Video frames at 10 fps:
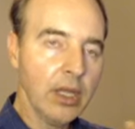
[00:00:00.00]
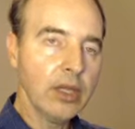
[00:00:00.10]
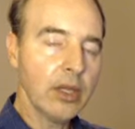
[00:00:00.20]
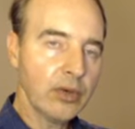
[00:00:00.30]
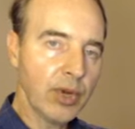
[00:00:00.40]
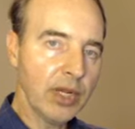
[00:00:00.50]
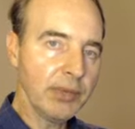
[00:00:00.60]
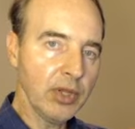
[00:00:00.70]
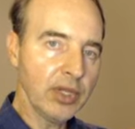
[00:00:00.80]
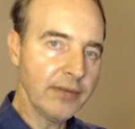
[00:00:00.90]
The
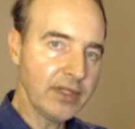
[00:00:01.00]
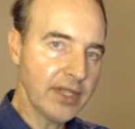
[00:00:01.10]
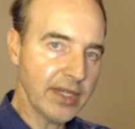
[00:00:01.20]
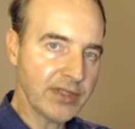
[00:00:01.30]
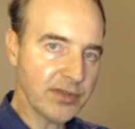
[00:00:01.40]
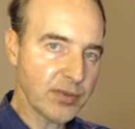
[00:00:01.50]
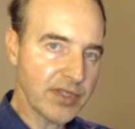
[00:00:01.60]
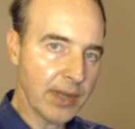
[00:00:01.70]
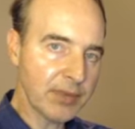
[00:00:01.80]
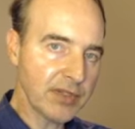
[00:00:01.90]
credibility of the Textus
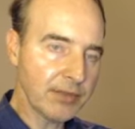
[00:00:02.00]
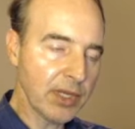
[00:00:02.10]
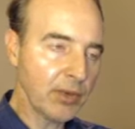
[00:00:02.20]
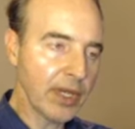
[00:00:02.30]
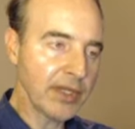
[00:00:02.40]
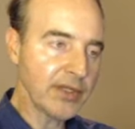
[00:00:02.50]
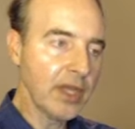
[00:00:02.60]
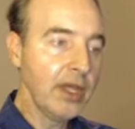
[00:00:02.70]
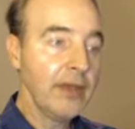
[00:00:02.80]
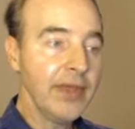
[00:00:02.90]
Receptus in many ways,
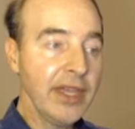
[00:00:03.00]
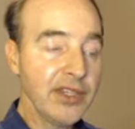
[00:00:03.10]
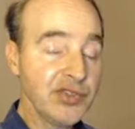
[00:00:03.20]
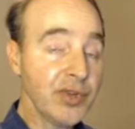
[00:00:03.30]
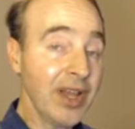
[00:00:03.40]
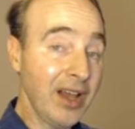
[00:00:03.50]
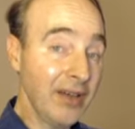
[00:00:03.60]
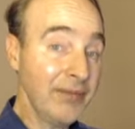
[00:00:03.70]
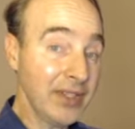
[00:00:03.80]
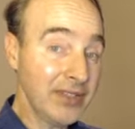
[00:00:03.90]
the history
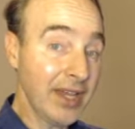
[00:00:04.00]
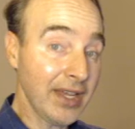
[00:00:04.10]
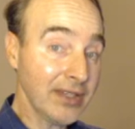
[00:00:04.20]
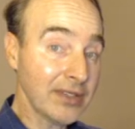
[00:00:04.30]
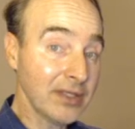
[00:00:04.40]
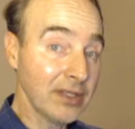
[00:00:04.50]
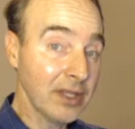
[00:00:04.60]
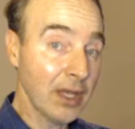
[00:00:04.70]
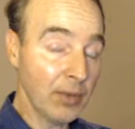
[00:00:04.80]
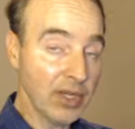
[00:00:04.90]
of the text
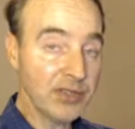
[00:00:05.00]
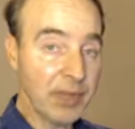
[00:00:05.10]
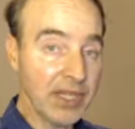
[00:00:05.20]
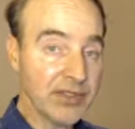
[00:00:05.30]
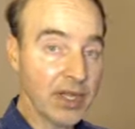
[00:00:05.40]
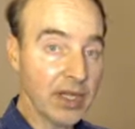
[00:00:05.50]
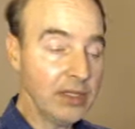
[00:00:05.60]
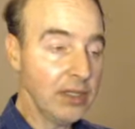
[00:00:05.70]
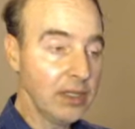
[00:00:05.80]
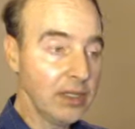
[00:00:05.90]
and what it's based
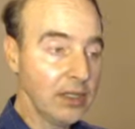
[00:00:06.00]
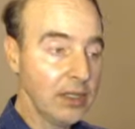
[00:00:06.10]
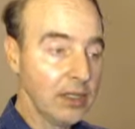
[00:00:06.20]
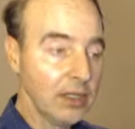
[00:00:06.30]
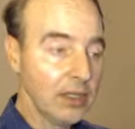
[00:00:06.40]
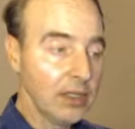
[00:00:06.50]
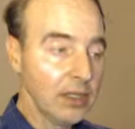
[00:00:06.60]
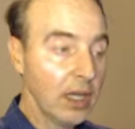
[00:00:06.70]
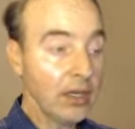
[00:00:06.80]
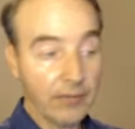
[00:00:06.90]
on.
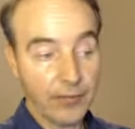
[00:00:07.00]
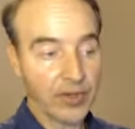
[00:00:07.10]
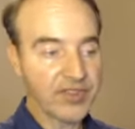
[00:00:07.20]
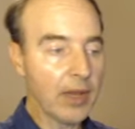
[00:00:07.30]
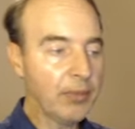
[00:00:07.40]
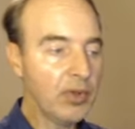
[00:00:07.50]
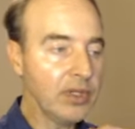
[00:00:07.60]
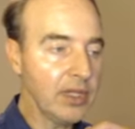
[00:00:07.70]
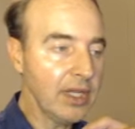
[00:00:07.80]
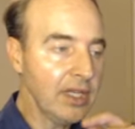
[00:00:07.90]
And for
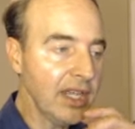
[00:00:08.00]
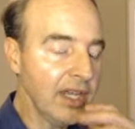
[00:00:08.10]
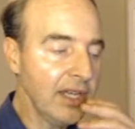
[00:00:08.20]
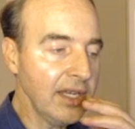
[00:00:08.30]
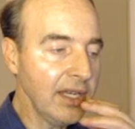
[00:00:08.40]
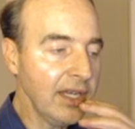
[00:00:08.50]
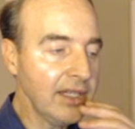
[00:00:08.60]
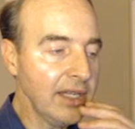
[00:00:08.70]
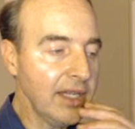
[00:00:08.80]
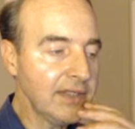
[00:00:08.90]
example,
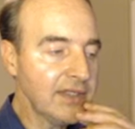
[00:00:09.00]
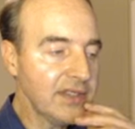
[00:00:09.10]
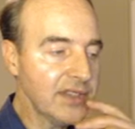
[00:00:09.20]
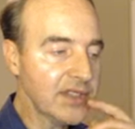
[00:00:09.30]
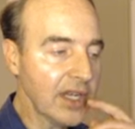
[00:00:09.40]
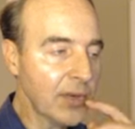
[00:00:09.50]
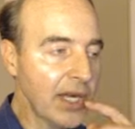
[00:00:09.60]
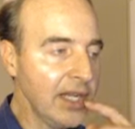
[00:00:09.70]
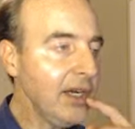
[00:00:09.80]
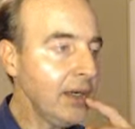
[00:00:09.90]
in instances like
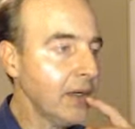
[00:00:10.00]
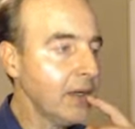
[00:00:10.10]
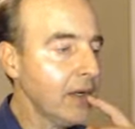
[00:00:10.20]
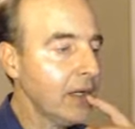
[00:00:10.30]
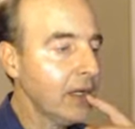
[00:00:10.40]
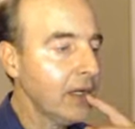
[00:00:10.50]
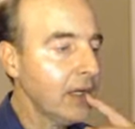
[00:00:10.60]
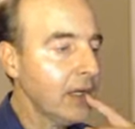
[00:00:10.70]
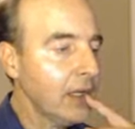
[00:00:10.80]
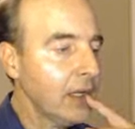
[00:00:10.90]
right here,
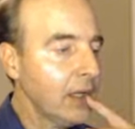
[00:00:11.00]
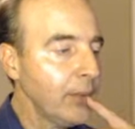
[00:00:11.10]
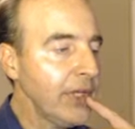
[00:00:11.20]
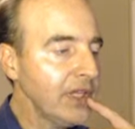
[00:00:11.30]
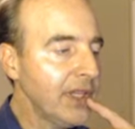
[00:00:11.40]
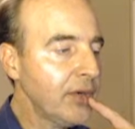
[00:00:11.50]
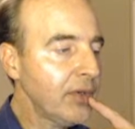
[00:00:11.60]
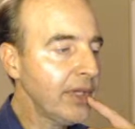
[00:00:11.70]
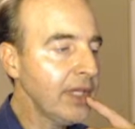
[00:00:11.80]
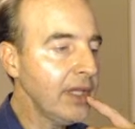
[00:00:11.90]
we
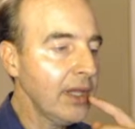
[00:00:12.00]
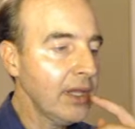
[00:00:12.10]
literally